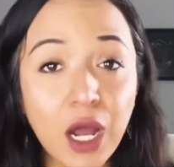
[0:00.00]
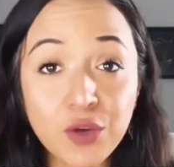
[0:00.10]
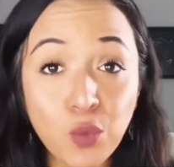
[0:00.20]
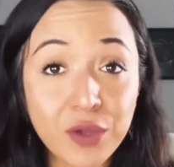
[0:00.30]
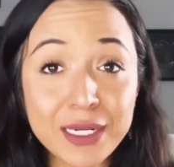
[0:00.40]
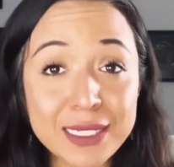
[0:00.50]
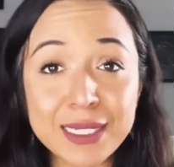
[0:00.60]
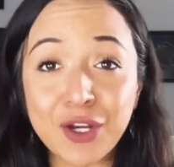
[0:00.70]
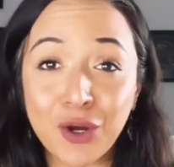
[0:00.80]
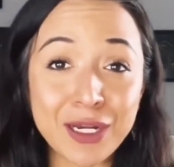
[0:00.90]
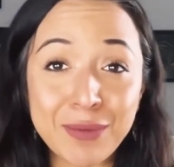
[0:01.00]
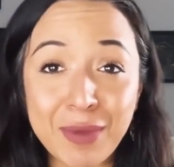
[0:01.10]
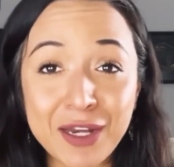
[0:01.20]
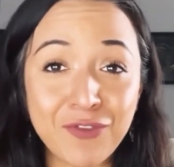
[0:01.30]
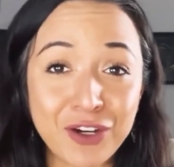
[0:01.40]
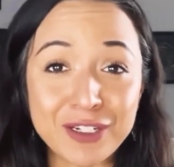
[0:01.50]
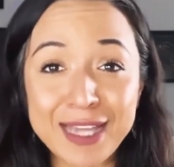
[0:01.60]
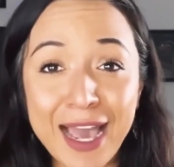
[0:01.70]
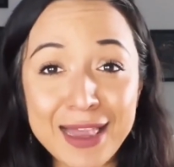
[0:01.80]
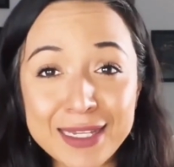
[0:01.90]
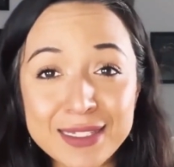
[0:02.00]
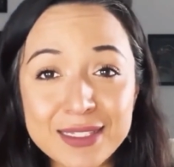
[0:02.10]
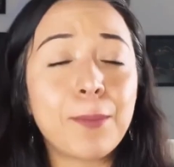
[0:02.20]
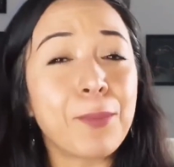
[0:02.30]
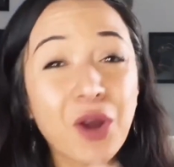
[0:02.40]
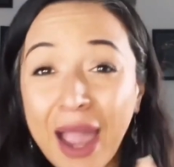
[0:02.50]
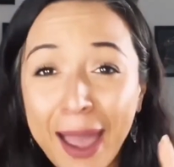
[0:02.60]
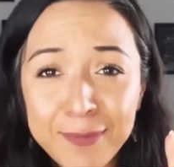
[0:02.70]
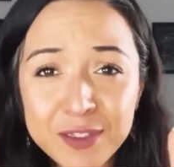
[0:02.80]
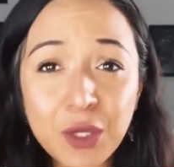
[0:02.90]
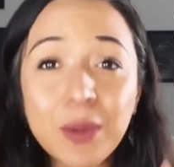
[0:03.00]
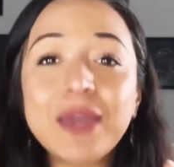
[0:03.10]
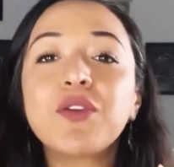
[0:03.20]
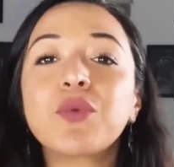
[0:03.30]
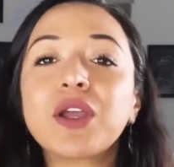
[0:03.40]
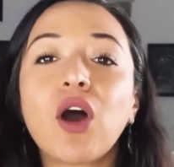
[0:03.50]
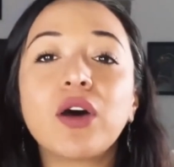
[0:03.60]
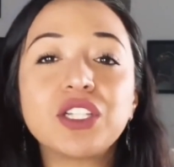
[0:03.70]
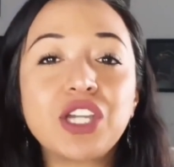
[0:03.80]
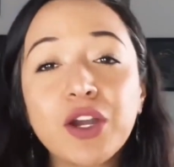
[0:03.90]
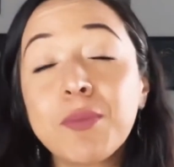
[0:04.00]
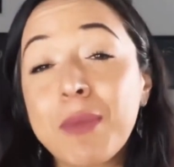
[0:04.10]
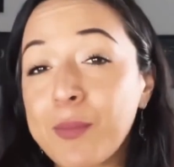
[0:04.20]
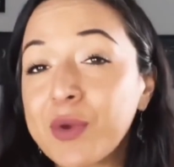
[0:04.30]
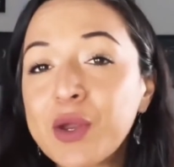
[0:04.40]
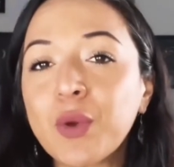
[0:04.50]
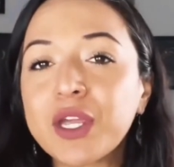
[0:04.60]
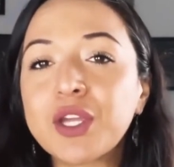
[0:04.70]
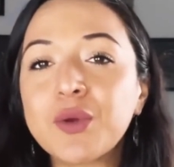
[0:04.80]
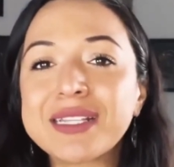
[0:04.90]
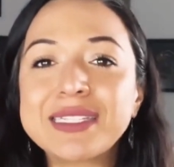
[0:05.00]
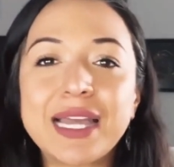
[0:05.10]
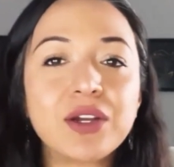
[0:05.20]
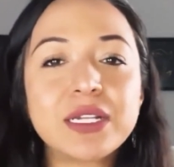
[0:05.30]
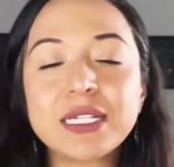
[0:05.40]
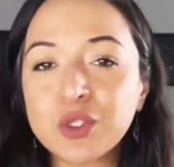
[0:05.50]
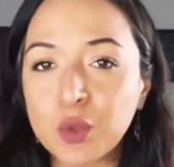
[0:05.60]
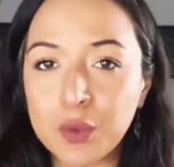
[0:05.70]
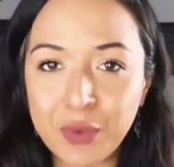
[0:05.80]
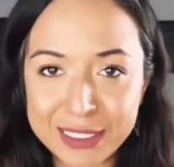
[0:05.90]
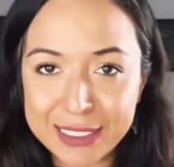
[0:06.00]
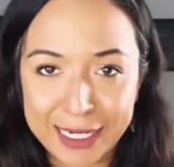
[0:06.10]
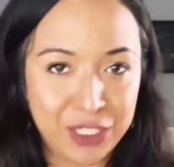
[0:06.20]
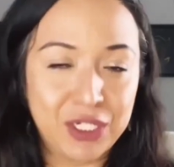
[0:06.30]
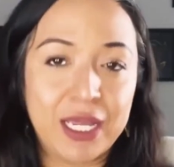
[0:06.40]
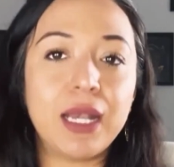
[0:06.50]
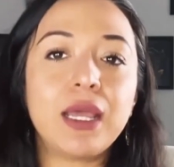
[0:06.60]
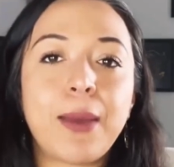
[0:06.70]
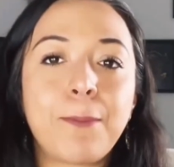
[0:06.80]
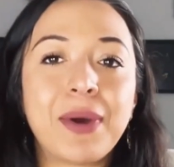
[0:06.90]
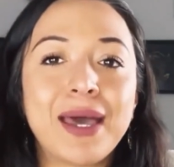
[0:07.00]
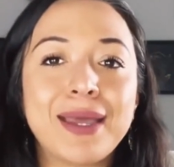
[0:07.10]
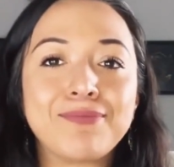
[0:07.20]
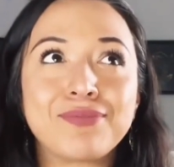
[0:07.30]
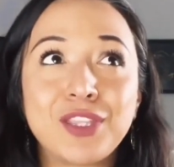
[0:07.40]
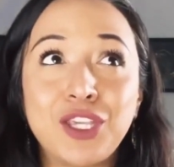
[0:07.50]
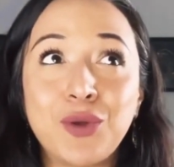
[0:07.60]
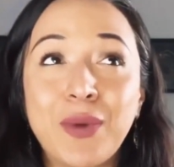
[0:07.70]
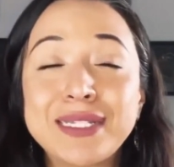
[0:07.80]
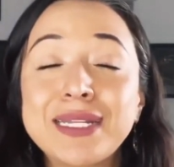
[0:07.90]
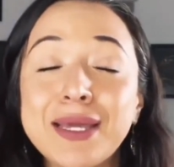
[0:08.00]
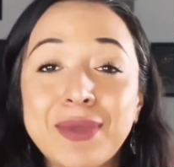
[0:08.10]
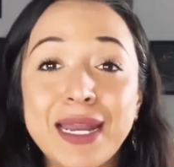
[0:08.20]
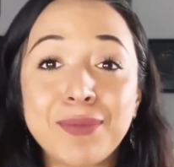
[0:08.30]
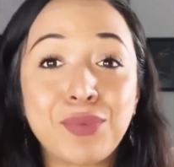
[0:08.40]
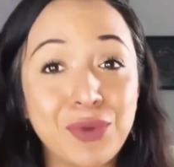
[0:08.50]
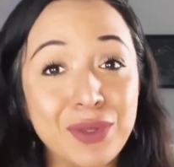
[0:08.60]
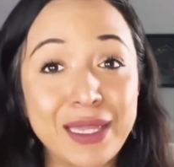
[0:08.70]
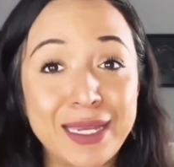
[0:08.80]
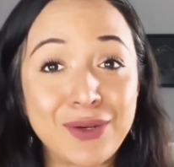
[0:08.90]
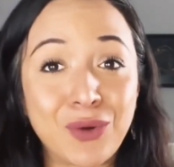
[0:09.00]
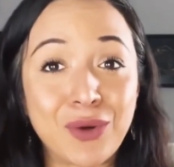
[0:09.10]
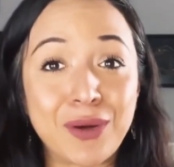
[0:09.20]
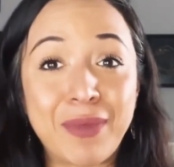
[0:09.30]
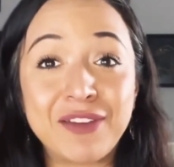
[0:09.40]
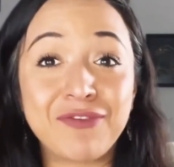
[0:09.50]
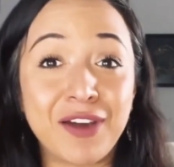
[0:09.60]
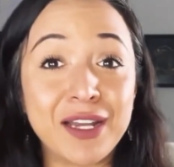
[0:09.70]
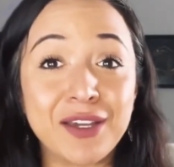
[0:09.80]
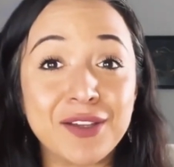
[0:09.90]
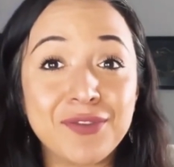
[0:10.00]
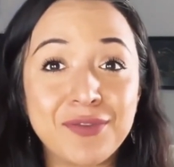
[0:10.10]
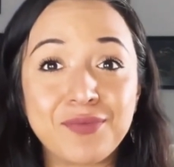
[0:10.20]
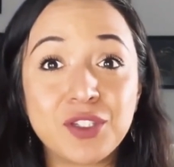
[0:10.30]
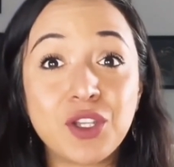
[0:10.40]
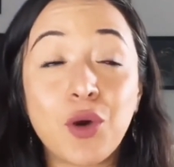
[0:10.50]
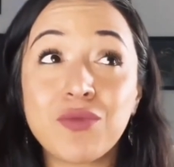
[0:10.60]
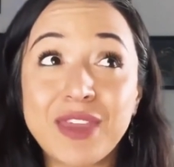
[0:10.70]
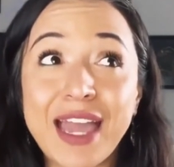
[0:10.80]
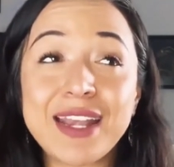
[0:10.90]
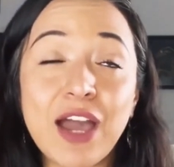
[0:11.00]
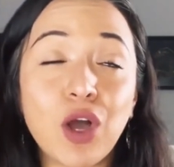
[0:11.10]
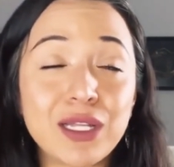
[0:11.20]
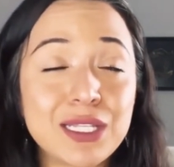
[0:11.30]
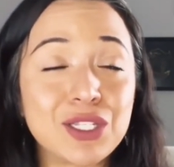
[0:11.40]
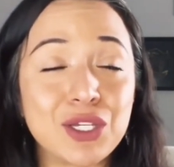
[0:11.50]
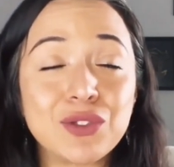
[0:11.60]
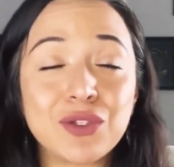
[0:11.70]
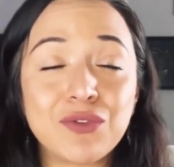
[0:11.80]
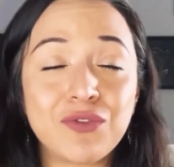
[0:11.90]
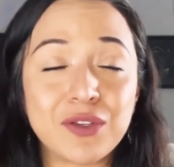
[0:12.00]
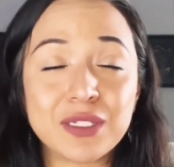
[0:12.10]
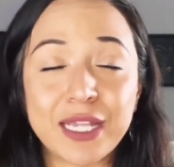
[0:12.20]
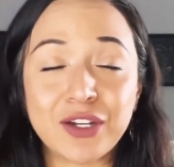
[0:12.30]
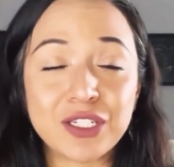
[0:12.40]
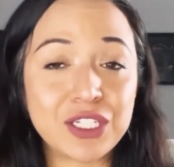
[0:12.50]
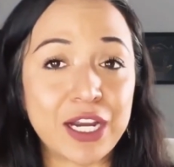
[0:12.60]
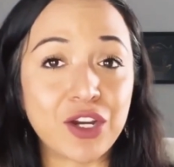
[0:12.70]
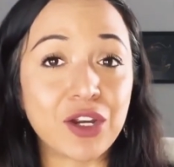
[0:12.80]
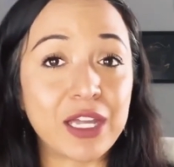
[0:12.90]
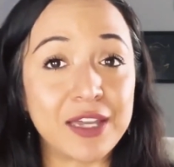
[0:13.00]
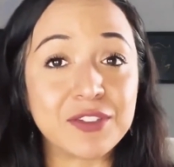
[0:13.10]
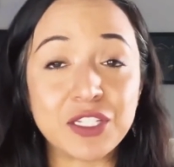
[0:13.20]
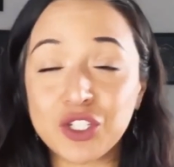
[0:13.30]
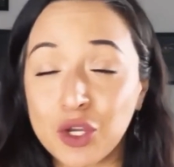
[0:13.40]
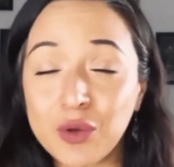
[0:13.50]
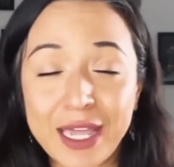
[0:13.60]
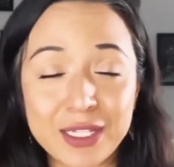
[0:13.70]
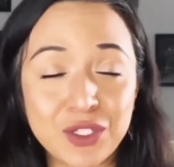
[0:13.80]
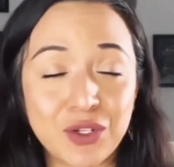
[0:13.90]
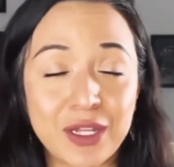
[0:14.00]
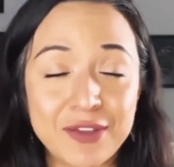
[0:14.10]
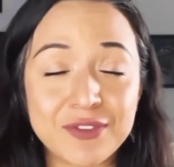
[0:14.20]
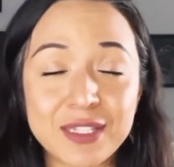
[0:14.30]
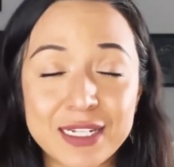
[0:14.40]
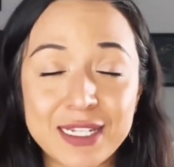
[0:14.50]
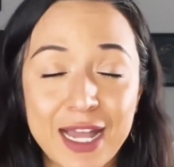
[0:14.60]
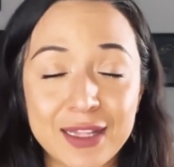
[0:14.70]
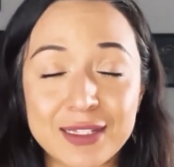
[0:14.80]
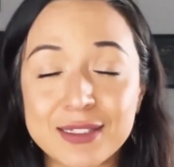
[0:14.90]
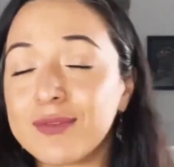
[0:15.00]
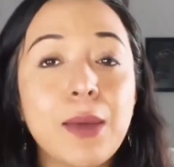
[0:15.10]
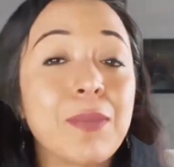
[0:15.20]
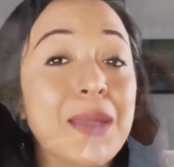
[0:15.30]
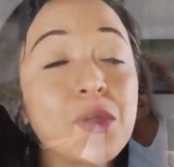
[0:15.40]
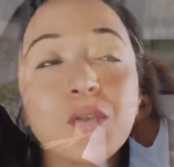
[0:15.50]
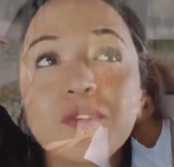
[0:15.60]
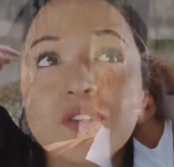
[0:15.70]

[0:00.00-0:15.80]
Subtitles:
unworthiness in earning money for your talents. Perhaps you even recall a childhood memory where you excelled in a school presentation, but you ended up getting bullied or made fun of. So that now causes you to feel scared to share your gifts and showcase your gifts and talents. Maybe you've